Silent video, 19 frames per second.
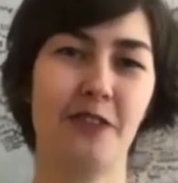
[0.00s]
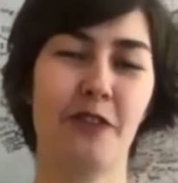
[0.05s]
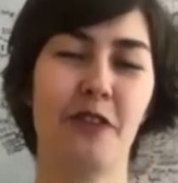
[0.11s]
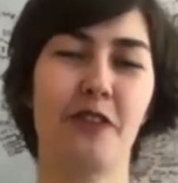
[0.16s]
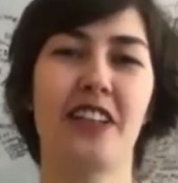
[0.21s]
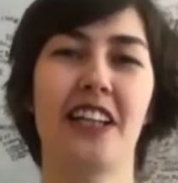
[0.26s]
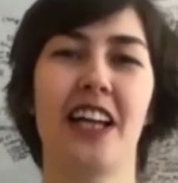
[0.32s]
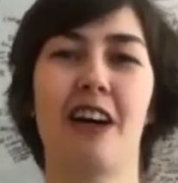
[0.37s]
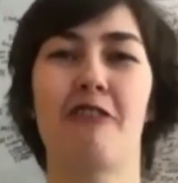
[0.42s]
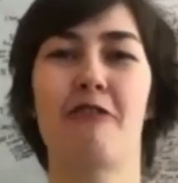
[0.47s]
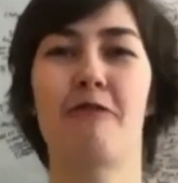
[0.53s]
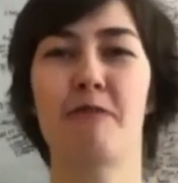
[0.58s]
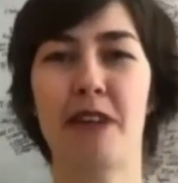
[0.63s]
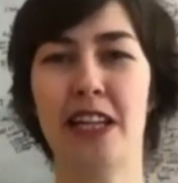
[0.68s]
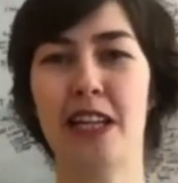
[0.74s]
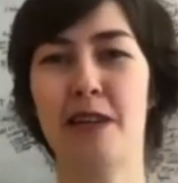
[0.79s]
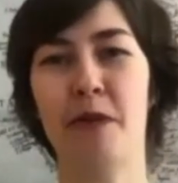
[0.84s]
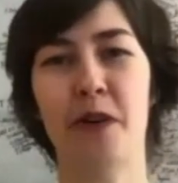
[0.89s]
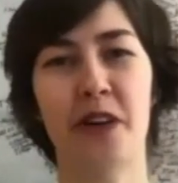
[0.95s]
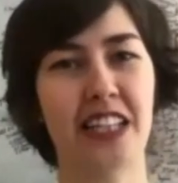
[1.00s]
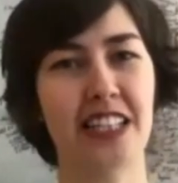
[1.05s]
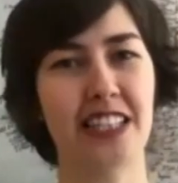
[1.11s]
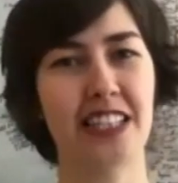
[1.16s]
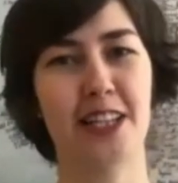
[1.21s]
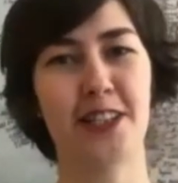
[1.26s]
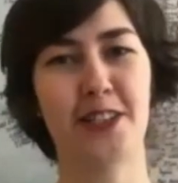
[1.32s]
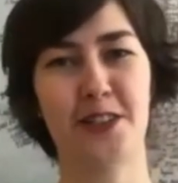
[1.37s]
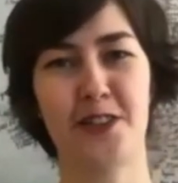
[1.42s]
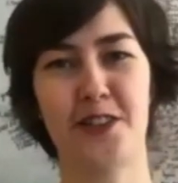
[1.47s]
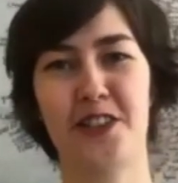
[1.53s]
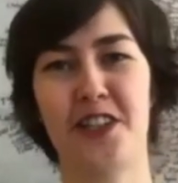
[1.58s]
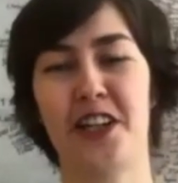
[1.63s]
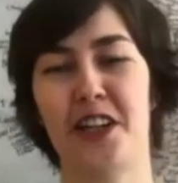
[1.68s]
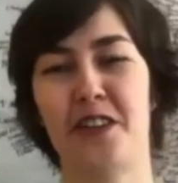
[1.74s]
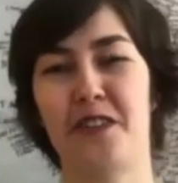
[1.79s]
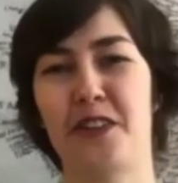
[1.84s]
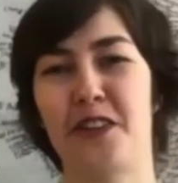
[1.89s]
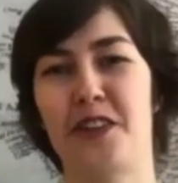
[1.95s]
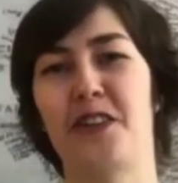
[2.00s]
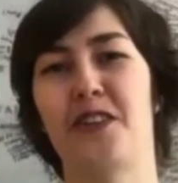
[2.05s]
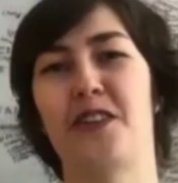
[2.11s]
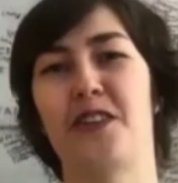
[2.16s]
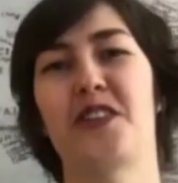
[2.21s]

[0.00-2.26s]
we will have many more insights to share with you.